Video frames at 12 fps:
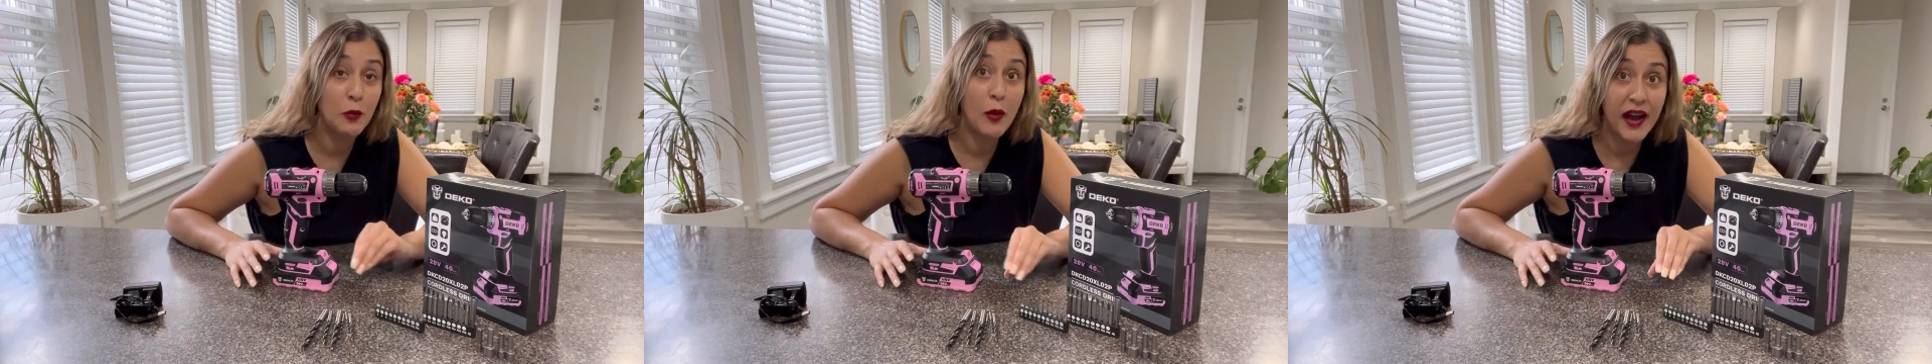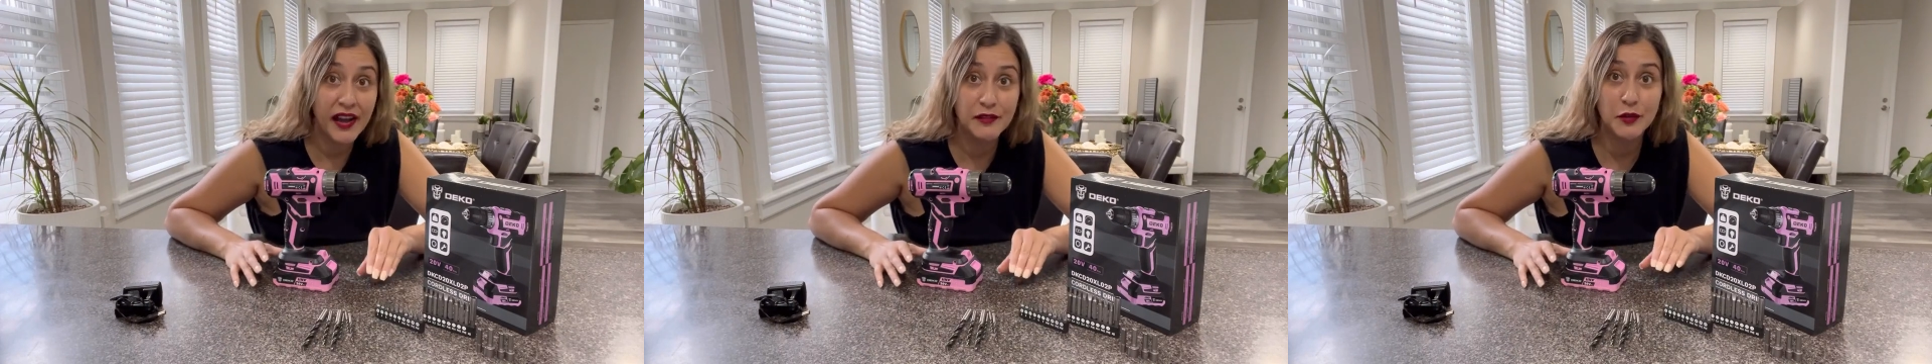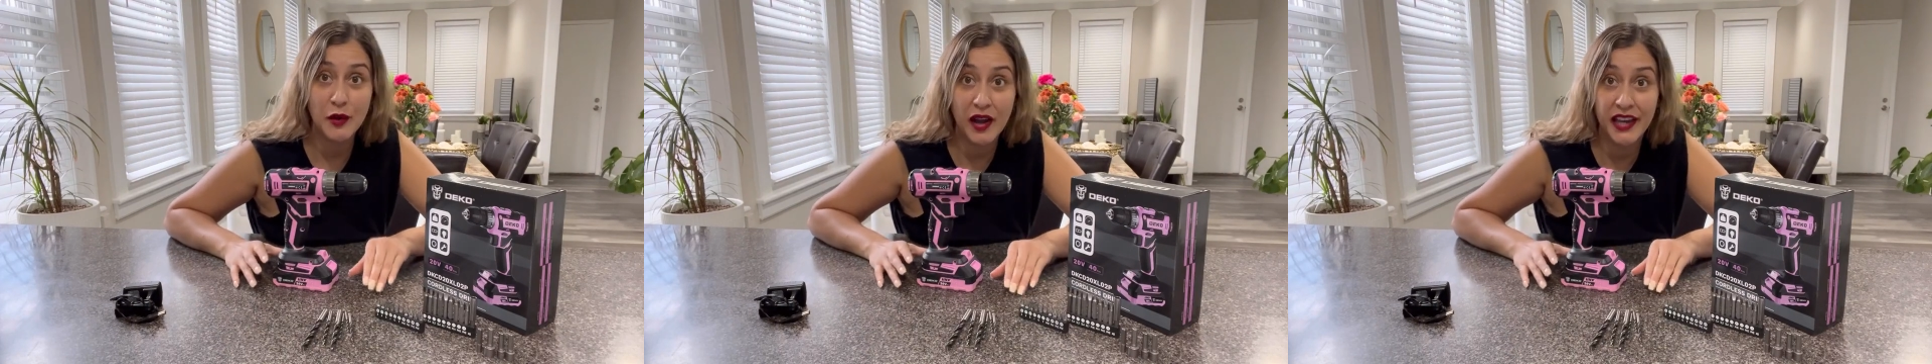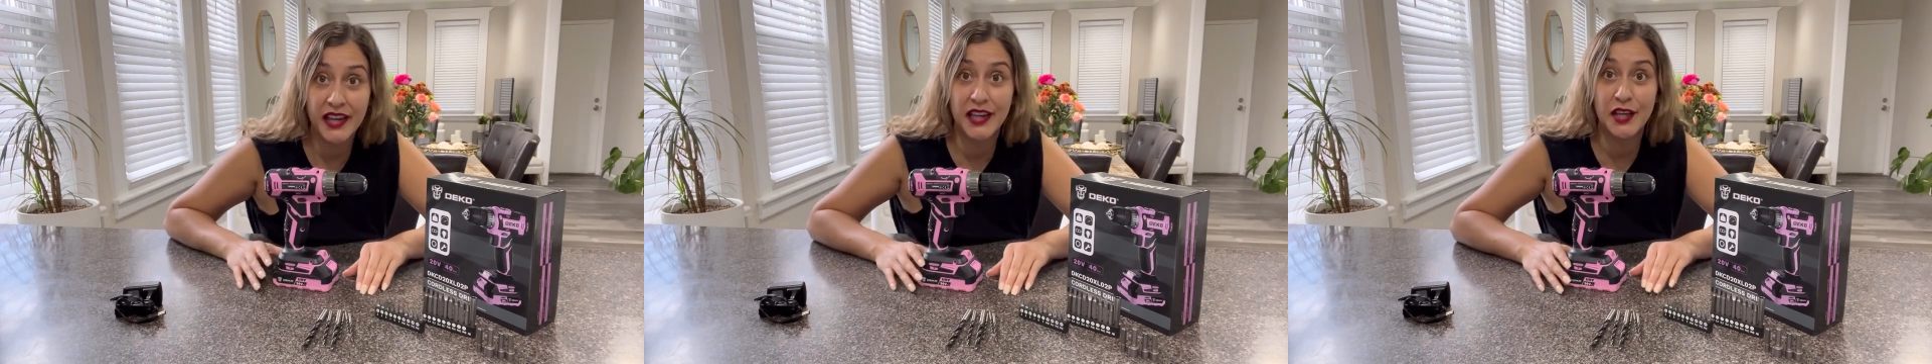wide
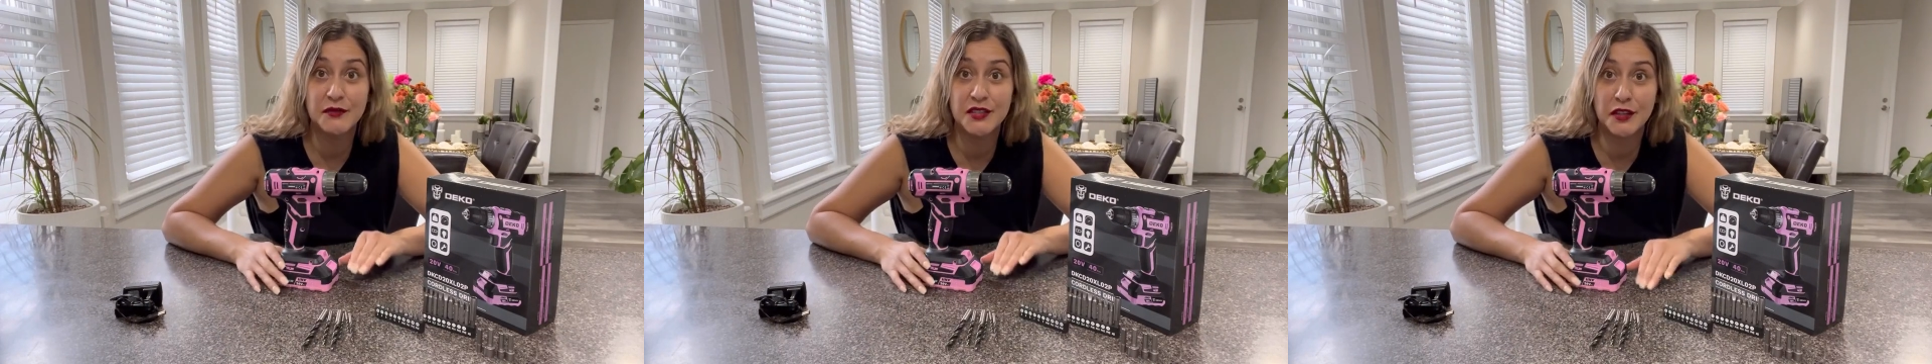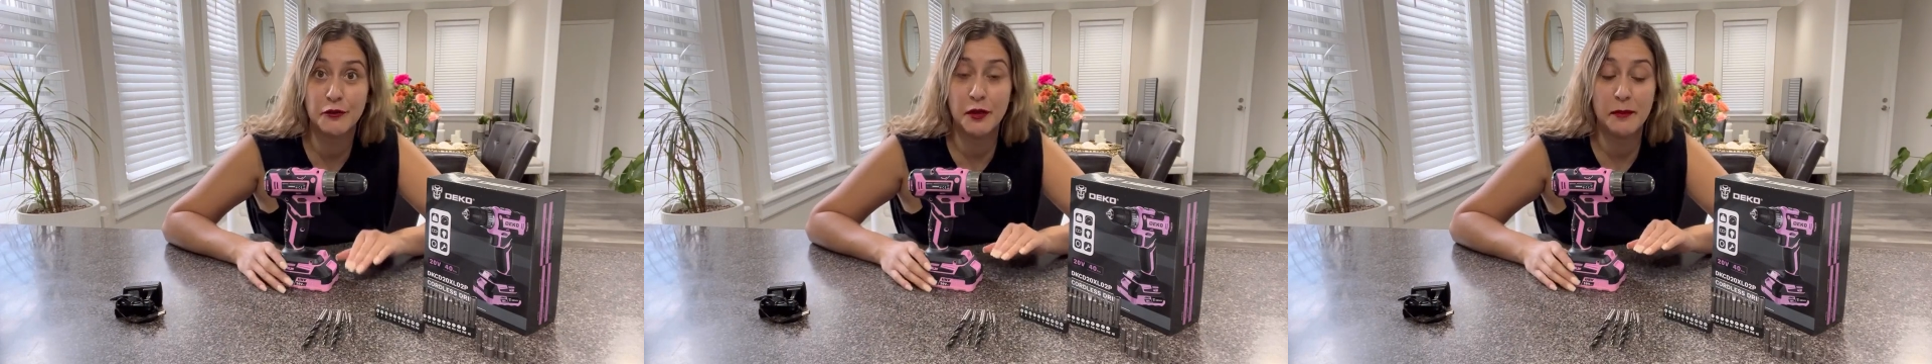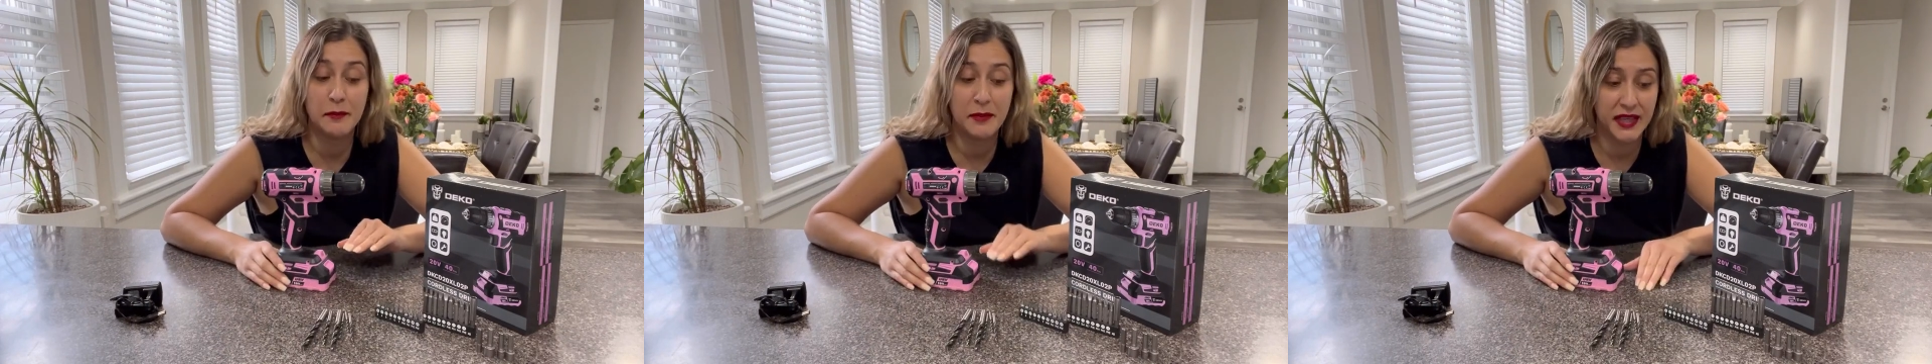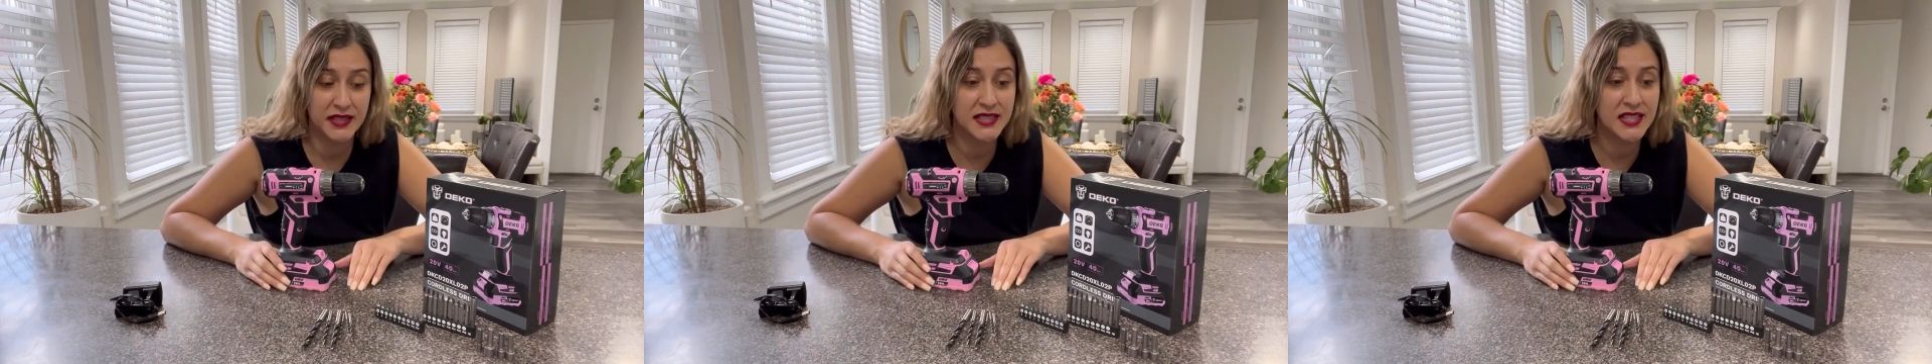variety of different
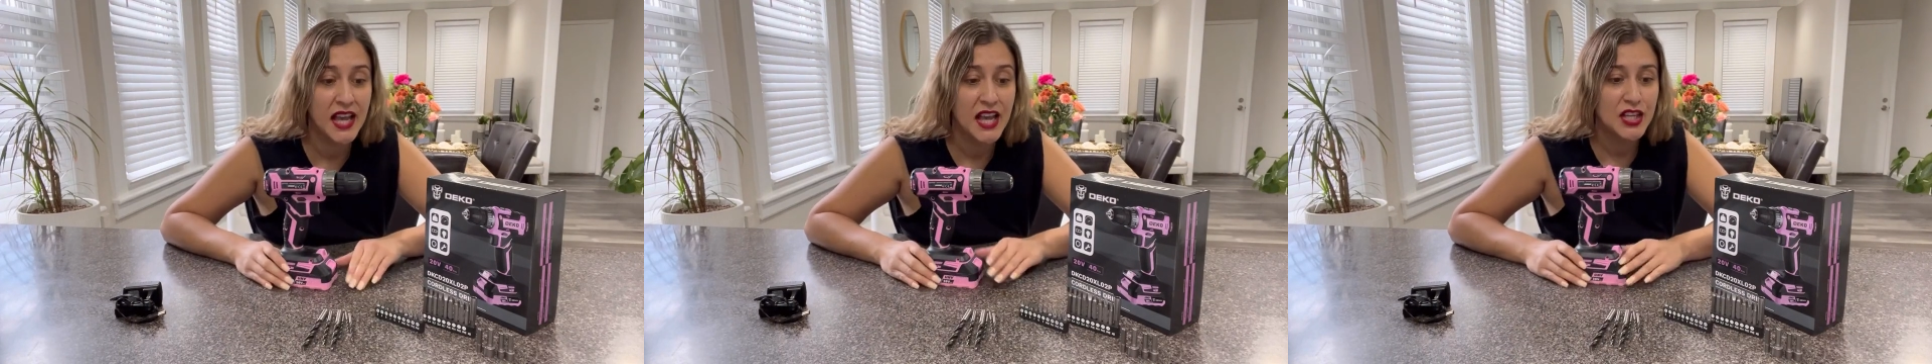bits.